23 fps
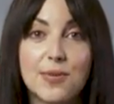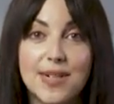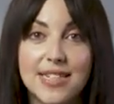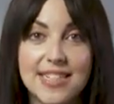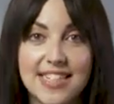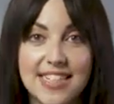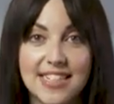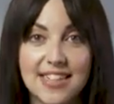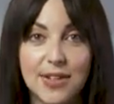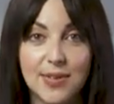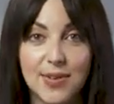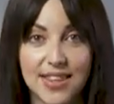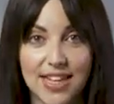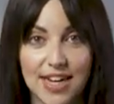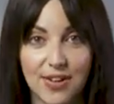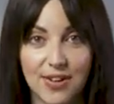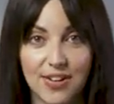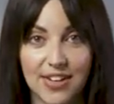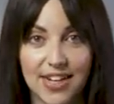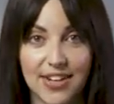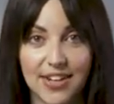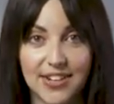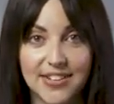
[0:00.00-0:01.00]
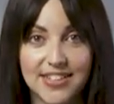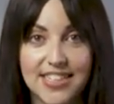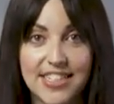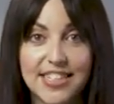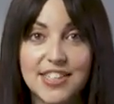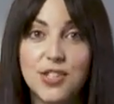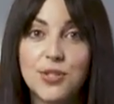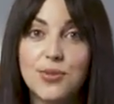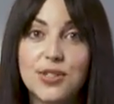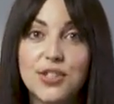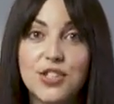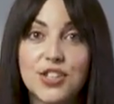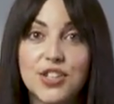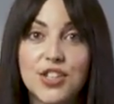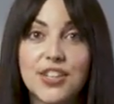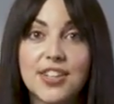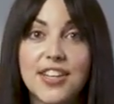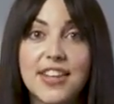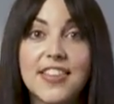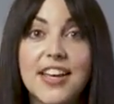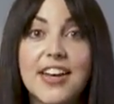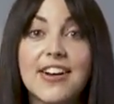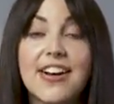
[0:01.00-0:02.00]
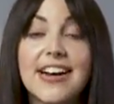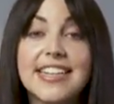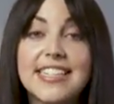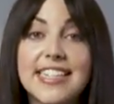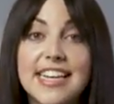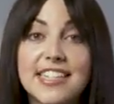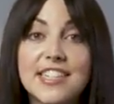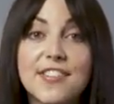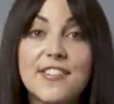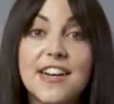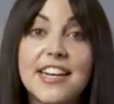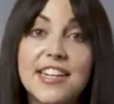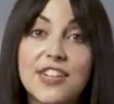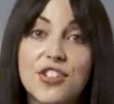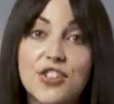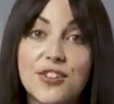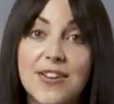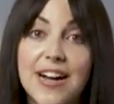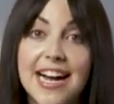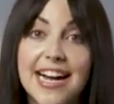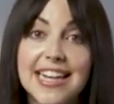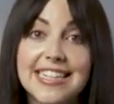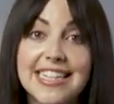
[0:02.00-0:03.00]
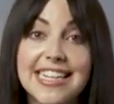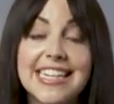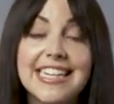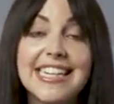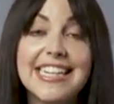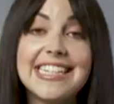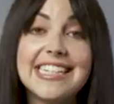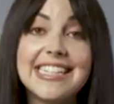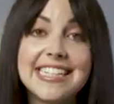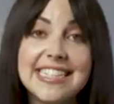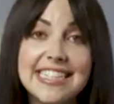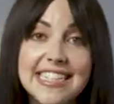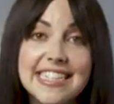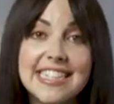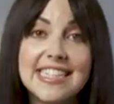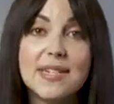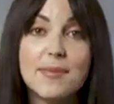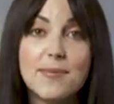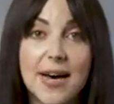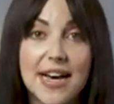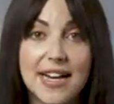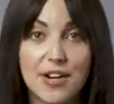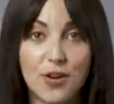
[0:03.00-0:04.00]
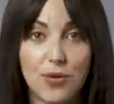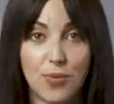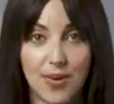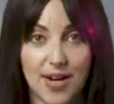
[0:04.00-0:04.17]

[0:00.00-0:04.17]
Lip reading: when dealing with outliers is to ensure that they are identified and tracked in a systematic